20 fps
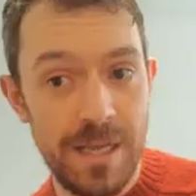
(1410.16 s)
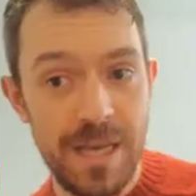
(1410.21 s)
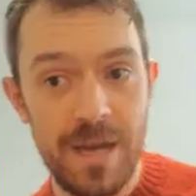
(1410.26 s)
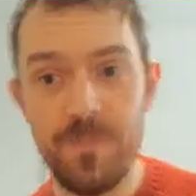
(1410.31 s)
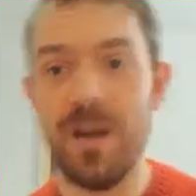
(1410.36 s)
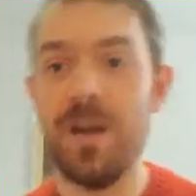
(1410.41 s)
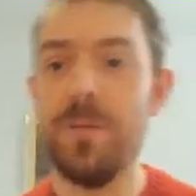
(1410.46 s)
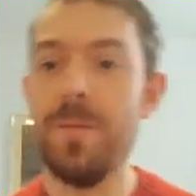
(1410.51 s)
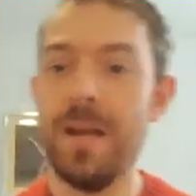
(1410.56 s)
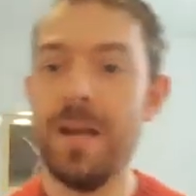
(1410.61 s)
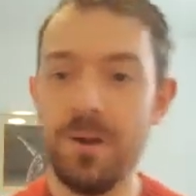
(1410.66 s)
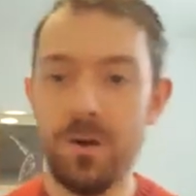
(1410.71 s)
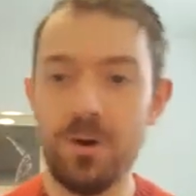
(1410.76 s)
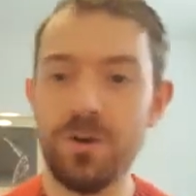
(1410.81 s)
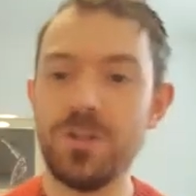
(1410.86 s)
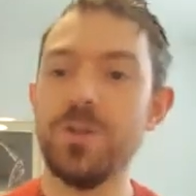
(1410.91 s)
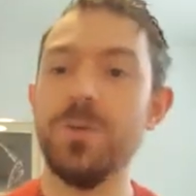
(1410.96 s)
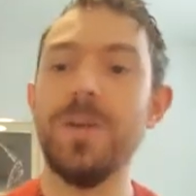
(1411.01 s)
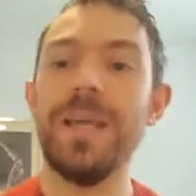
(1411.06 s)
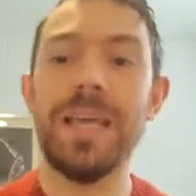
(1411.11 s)
and when am I
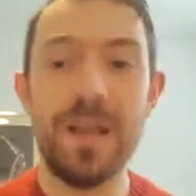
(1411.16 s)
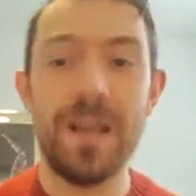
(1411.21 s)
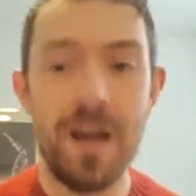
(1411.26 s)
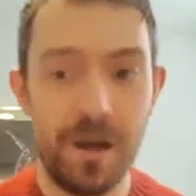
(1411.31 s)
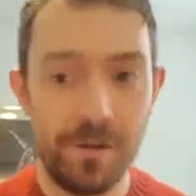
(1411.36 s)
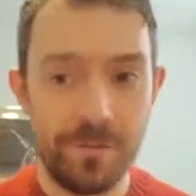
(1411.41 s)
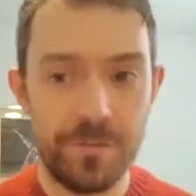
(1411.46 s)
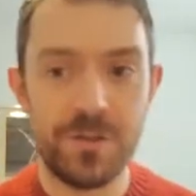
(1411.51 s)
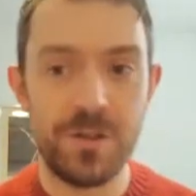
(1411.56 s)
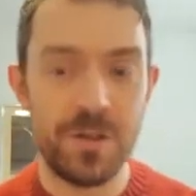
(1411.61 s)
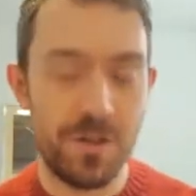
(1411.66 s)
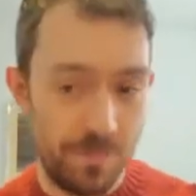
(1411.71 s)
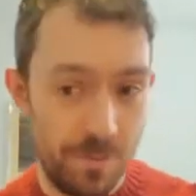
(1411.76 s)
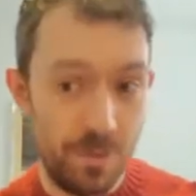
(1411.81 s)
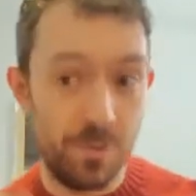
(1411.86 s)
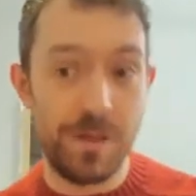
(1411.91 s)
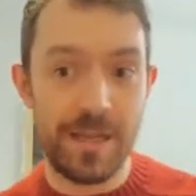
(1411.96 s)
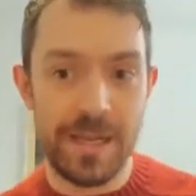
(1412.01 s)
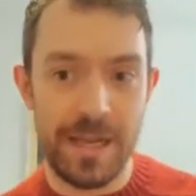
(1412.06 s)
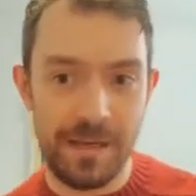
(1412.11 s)
not doing enough to
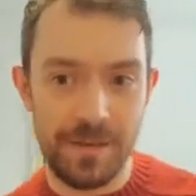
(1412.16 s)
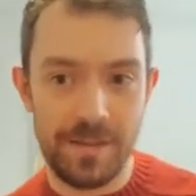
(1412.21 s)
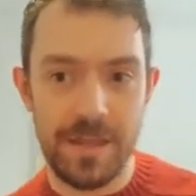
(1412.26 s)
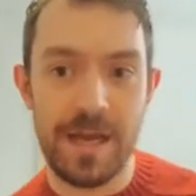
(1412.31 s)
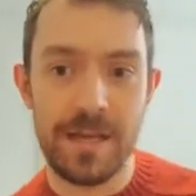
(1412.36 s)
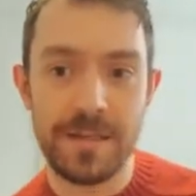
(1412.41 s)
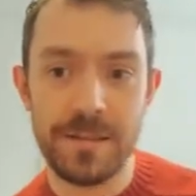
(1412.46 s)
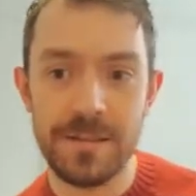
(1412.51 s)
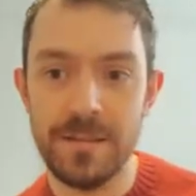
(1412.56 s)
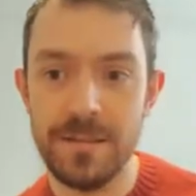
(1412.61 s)
communicate that?